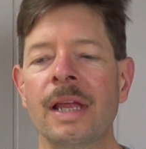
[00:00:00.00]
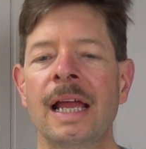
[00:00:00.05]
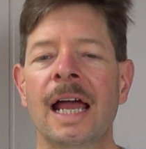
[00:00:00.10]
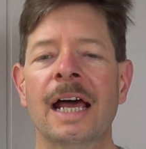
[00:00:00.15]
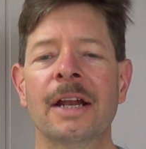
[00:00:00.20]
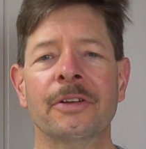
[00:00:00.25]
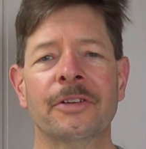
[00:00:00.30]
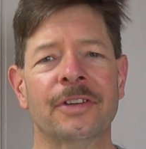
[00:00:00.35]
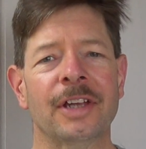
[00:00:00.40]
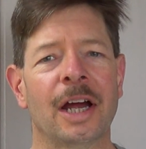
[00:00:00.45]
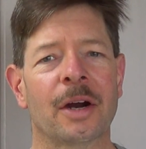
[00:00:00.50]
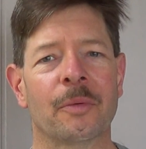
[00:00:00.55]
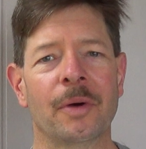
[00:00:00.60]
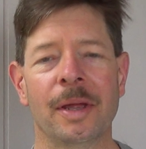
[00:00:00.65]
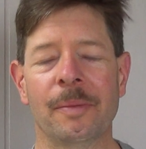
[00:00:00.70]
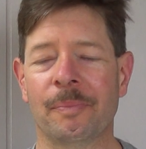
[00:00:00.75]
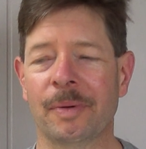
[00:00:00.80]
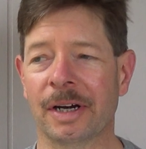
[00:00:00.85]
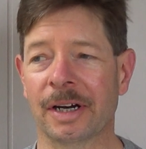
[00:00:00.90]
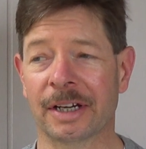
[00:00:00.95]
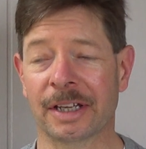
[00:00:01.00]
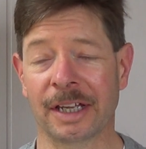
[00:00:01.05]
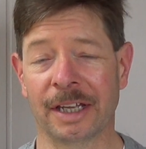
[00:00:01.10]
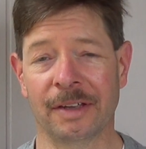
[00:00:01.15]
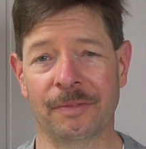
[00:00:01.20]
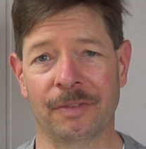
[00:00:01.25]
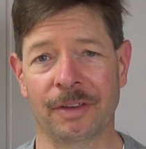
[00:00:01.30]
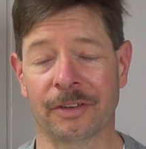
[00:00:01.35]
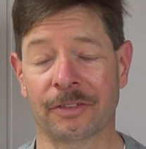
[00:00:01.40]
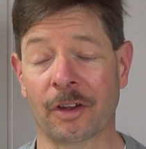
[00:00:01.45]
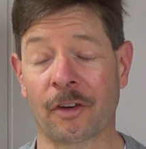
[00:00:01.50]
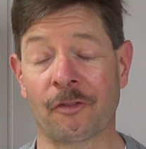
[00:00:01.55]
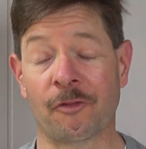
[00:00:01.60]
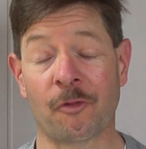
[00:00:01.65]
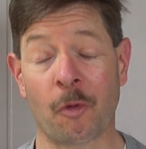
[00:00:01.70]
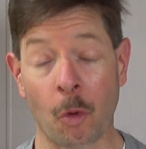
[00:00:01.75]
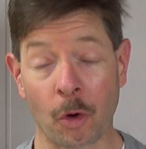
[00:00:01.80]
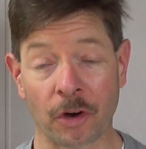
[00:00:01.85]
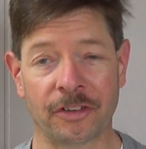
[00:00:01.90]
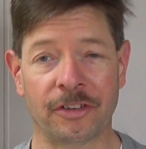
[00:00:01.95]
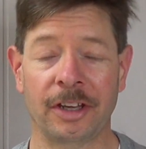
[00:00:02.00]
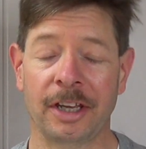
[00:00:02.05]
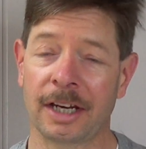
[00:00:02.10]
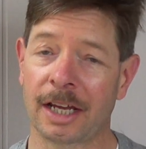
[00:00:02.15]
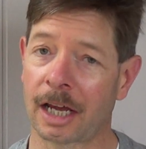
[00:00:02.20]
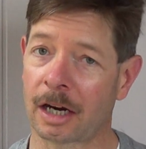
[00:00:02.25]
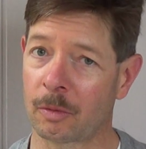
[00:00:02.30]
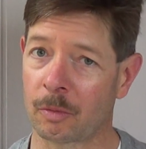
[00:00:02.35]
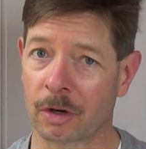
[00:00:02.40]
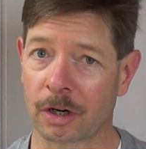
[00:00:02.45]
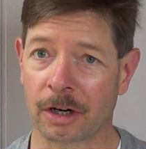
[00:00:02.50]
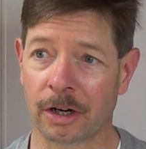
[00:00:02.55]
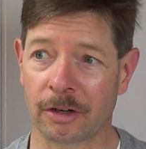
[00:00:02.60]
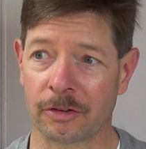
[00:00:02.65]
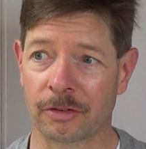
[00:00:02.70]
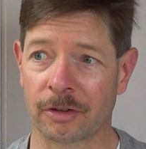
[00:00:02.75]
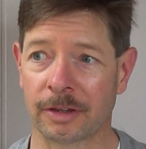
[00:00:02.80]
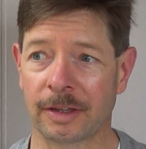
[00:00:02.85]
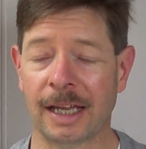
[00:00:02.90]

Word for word: I don't see how Ratebeer Bear can give this a 14 out of 100.